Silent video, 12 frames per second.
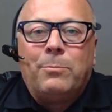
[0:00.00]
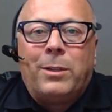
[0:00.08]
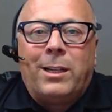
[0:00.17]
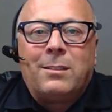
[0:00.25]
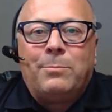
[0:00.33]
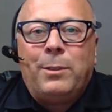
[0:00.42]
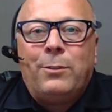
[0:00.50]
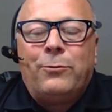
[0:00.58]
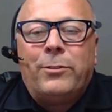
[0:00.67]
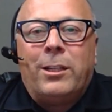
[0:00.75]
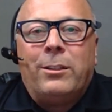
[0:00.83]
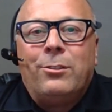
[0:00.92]
box
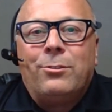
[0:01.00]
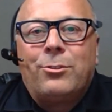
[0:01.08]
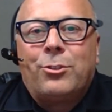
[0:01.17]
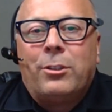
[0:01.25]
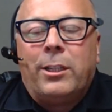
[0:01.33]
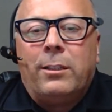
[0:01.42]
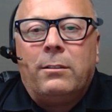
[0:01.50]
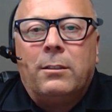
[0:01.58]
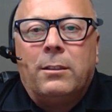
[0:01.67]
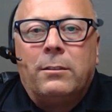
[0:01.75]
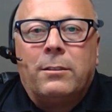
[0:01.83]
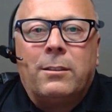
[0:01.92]
beef values
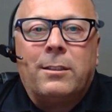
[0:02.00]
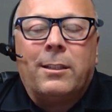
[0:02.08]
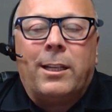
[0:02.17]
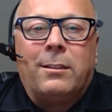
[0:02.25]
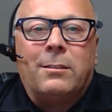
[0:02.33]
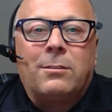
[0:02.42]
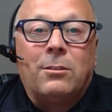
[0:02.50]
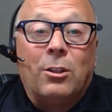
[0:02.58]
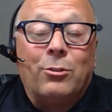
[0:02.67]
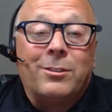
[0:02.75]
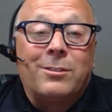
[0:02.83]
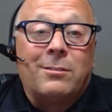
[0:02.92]
trade at its
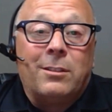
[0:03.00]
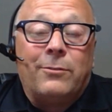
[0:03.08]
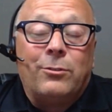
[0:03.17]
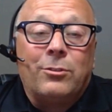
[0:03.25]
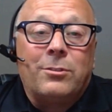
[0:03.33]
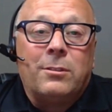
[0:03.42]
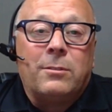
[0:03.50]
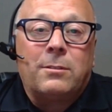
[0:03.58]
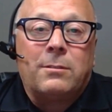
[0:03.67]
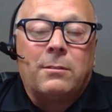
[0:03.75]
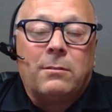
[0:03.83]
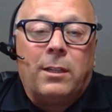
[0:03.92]
lowest level
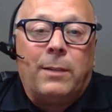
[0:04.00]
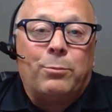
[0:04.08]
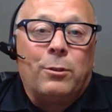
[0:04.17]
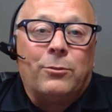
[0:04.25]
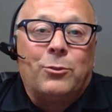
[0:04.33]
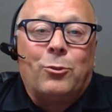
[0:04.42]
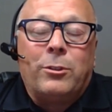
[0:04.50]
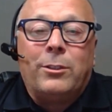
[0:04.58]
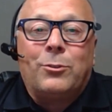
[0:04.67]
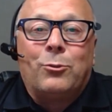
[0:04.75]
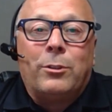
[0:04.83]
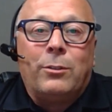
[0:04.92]
since April of
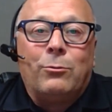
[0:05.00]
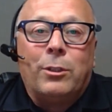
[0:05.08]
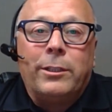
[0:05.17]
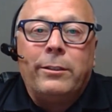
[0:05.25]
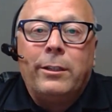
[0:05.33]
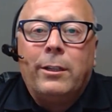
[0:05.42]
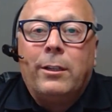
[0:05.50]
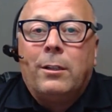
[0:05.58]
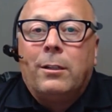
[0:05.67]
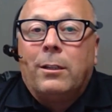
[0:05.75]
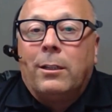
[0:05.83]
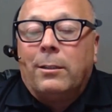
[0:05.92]
2021,
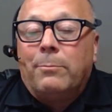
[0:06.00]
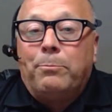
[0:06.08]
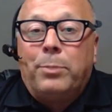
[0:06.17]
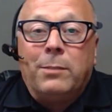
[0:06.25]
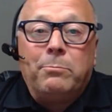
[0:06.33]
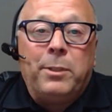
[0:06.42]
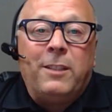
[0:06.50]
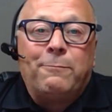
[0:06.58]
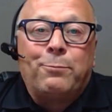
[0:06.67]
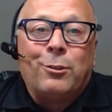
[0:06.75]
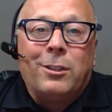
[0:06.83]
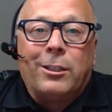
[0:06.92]
but
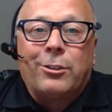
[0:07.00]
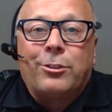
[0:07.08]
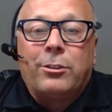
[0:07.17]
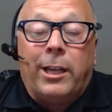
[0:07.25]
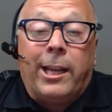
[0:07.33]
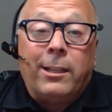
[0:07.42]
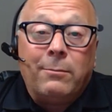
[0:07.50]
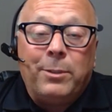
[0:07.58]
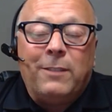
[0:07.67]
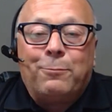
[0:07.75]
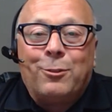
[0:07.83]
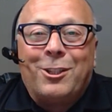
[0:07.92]
beef
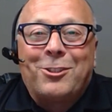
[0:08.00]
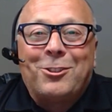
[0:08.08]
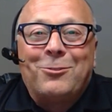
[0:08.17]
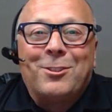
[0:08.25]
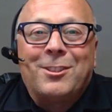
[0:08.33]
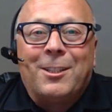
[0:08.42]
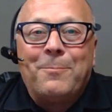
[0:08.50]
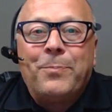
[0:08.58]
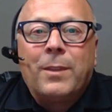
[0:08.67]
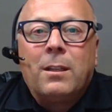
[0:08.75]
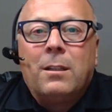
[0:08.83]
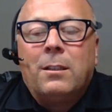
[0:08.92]
production was up
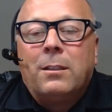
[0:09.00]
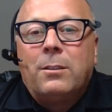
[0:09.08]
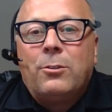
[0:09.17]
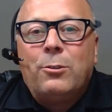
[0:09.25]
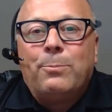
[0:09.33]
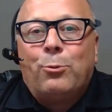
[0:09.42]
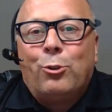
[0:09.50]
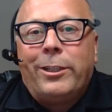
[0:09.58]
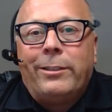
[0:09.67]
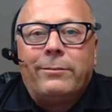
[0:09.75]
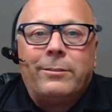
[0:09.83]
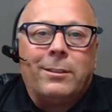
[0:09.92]

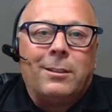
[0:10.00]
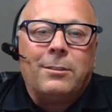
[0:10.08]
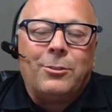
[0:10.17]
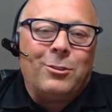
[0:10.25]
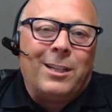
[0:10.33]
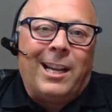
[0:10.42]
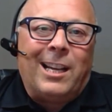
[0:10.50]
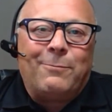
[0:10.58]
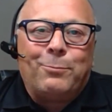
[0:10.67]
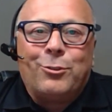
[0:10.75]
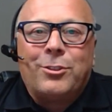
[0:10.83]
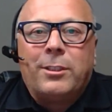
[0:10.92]

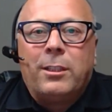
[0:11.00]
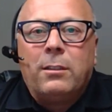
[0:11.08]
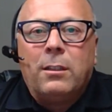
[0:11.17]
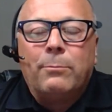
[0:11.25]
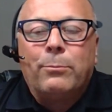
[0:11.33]
2.5%